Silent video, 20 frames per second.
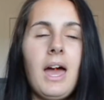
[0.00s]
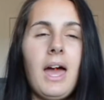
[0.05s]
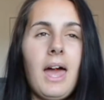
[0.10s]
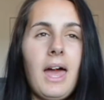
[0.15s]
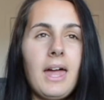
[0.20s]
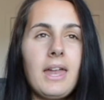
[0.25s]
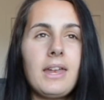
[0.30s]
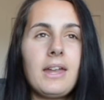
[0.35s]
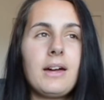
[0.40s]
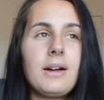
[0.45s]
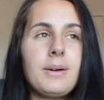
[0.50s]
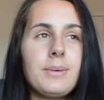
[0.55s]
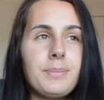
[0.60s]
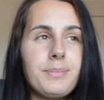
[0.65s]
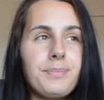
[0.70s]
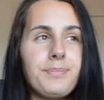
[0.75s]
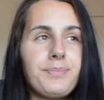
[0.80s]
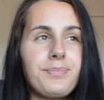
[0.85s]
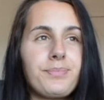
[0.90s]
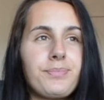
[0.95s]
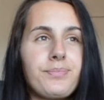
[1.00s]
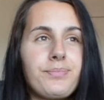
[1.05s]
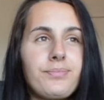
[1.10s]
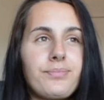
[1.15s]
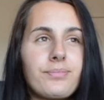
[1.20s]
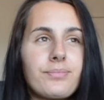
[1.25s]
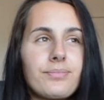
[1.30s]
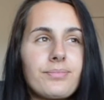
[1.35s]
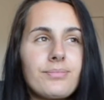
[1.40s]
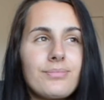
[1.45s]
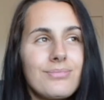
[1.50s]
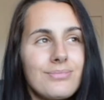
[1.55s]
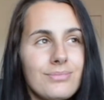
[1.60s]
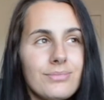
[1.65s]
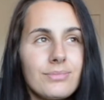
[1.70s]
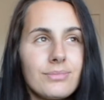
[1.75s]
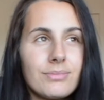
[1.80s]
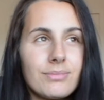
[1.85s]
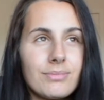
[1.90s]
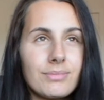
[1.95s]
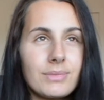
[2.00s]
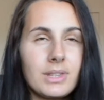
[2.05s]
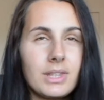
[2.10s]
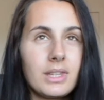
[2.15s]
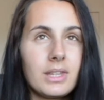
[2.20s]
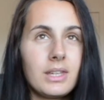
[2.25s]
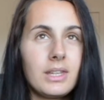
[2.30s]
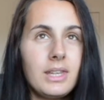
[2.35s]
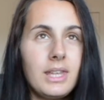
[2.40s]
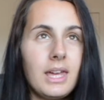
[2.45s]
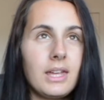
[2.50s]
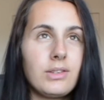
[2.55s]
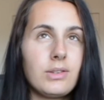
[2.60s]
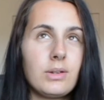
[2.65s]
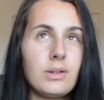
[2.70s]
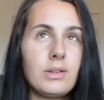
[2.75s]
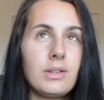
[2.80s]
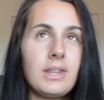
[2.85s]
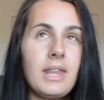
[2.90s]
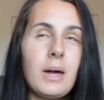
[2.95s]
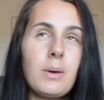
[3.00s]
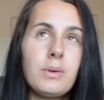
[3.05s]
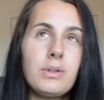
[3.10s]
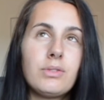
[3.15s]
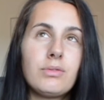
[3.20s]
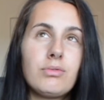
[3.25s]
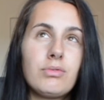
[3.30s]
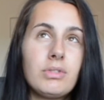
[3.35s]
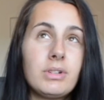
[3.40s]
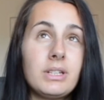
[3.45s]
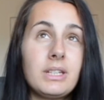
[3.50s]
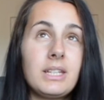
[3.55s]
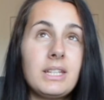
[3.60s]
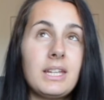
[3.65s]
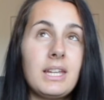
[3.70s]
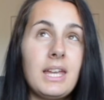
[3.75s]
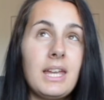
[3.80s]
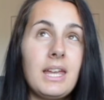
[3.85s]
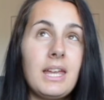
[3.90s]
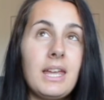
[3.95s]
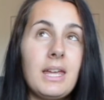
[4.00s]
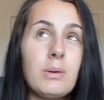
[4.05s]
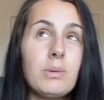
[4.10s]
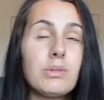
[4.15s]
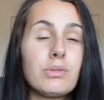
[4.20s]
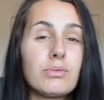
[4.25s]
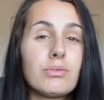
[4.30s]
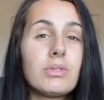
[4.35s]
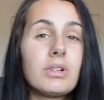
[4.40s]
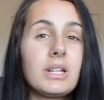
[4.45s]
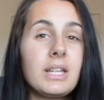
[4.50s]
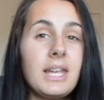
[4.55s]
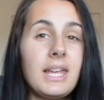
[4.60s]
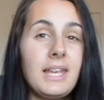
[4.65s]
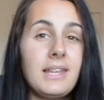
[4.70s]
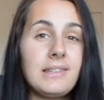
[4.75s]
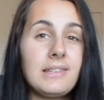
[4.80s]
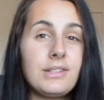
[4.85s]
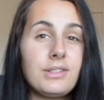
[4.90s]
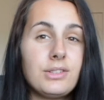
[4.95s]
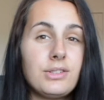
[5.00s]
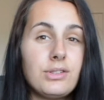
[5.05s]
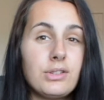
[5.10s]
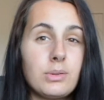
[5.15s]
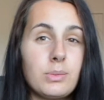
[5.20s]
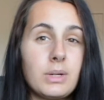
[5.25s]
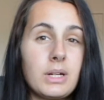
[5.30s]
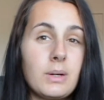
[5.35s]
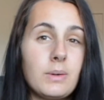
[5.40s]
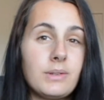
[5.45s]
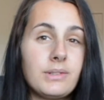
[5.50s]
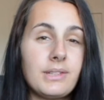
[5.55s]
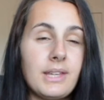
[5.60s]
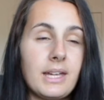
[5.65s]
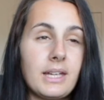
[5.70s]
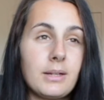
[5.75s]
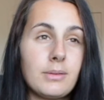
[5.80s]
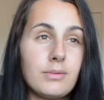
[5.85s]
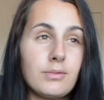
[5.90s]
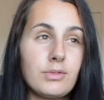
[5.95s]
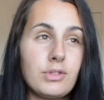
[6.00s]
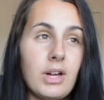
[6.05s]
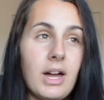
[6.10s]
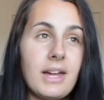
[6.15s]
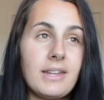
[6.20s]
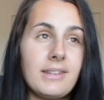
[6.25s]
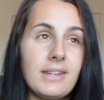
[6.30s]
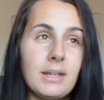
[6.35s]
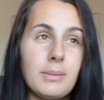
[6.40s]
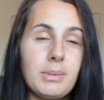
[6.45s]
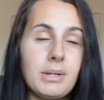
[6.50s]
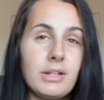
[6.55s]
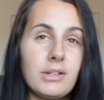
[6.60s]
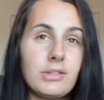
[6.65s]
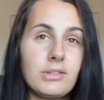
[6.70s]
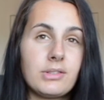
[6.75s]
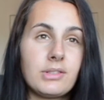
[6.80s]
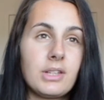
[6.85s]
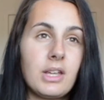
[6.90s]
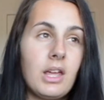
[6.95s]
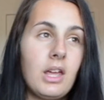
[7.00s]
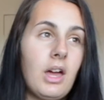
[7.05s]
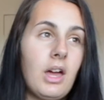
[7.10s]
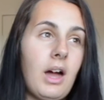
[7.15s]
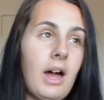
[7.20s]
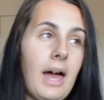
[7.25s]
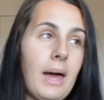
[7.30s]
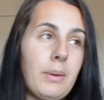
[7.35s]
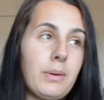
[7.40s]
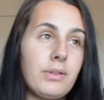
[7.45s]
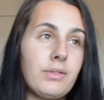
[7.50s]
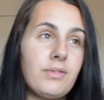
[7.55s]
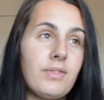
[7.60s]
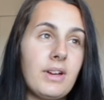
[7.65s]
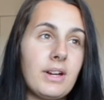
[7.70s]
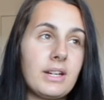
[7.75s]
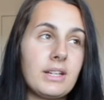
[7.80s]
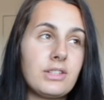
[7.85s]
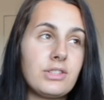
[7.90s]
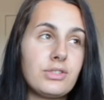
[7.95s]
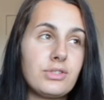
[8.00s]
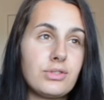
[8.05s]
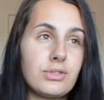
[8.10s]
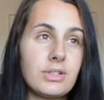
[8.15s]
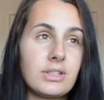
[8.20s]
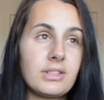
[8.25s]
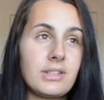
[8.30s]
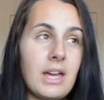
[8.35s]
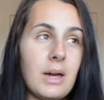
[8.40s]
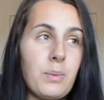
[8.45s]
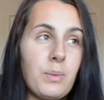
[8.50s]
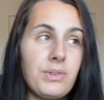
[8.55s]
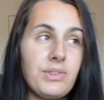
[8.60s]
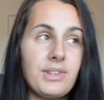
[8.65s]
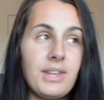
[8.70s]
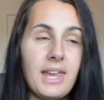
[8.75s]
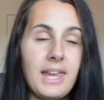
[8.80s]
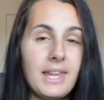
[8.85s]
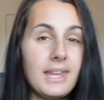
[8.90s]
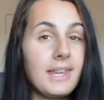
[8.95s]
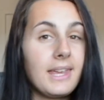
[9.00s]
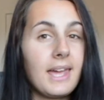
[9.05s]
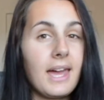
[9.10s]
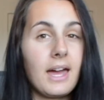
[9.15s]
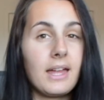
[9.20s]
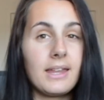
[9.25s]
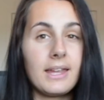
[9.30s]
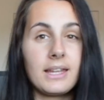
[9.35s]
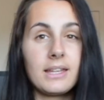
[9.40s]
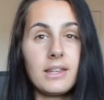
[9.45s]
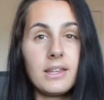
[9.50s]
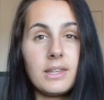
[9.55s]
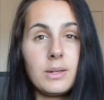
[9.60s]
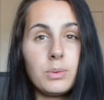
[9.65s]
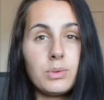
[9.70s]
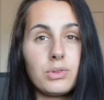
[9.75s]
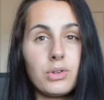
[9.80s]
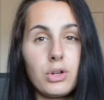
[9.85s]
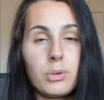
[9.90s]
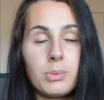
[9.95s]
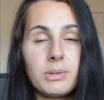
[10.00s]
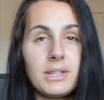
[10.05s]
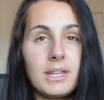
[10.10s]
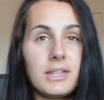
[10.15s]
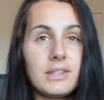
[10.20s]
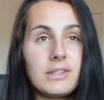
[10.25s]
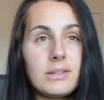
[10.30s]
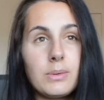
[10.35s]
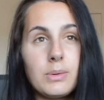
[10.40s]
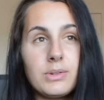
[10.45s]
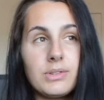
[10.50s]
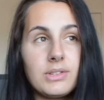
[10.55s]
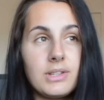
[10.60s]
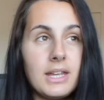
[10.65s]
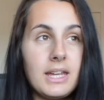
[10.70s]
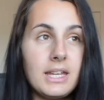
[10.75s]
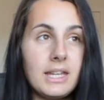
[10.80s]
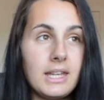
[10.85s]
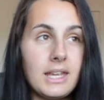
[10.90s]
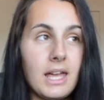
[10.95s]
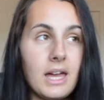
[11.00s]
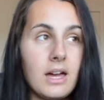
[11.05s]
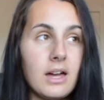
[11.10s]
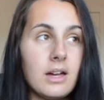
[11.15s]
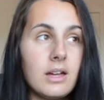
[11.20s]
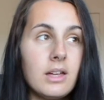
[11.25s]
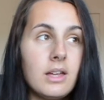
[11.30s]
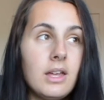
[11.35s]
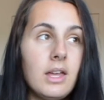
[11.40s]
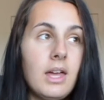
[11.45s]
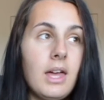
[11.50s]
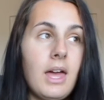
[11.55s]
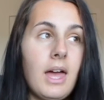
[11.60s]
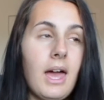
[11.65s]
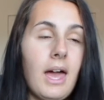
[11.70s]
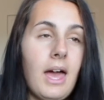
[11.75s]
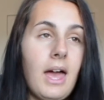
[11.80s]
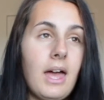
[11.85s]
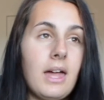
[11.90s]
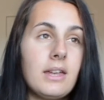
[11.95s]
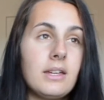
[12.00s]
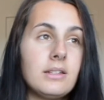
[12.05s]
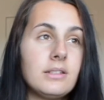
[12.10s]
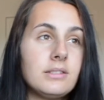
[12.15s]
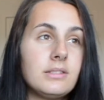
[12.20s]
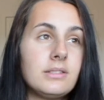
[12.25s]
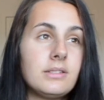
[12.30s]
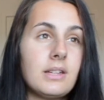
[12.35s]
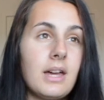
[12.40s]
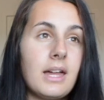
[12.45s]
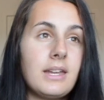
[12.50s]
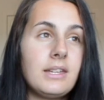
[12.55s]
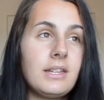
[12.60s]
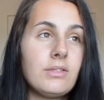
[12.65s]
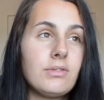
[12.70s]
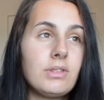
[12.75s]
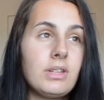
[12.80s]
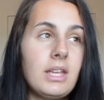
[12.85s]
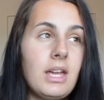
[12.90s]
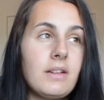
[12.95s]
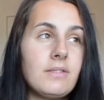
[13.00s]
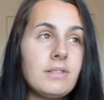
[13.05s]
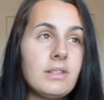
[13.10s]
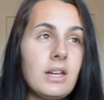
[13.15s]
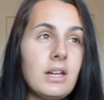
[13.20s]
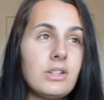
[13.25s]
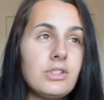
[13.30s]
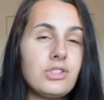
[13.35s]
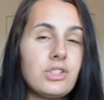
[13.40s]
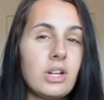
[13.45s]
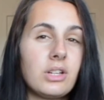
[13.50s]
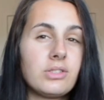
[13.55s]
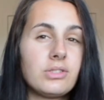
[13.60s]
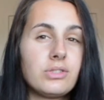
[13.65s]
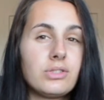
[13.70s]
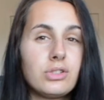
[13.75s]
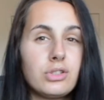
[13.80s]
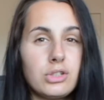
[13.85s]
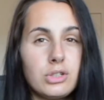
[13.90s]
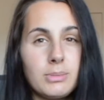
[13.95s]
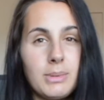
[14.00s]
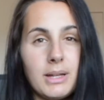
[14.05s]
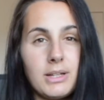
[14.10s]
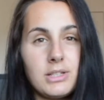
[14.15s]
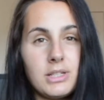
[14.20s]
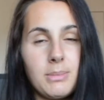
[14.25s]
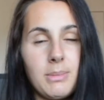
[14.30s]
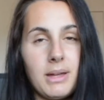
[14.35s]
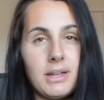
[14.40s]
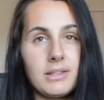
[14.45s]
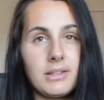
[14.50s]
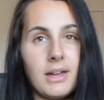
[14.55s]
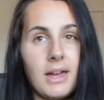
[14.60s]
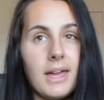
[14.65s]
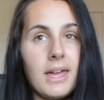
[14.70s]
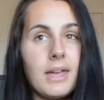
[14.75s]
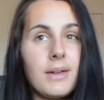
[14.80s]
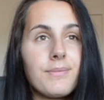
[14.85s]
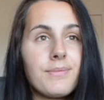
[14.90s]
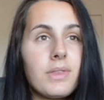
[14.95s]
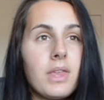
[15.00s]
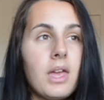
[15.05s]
And yeah, so that was really, it was really easy to do when I was like dieting, because I was very strict. I wasn't eating out, like nothing was open then, so I wasn't eating out, and I didn't really have to adjust too much in my diet.